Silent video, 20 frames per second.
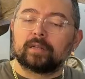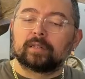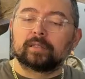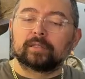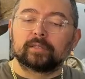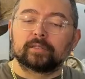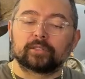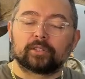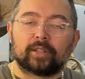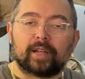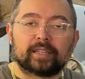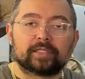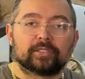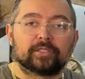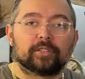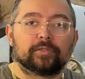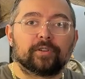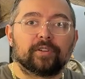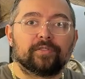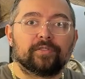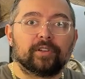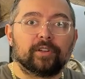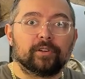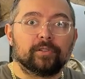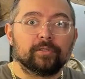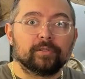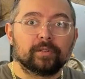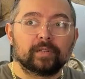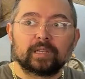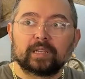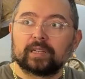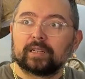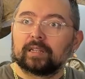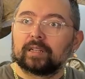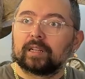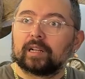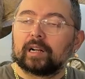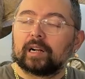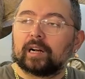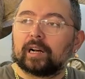So that's the review
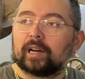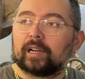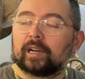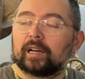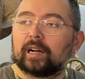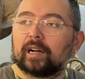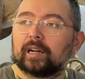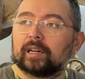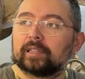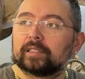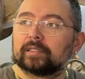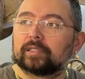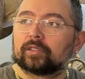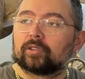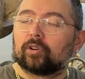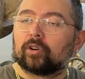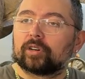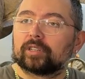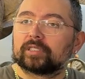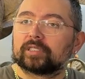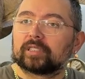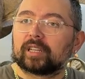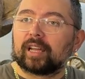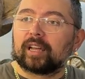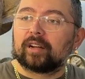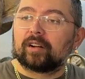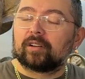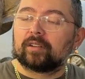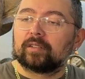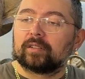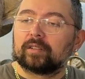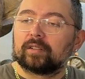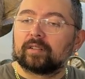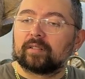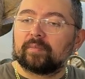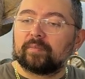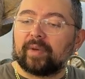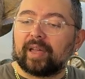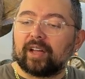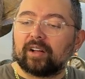on the quarter scale
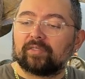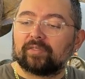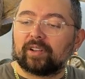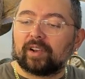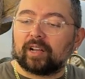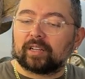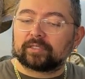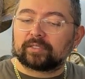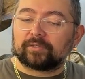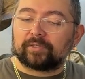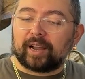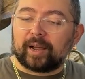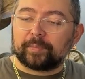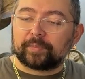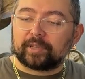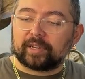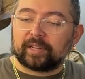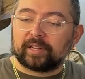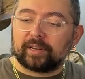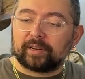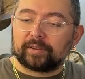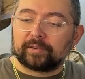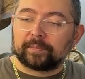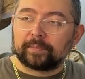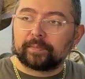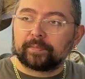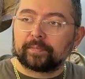male Velociraptor here.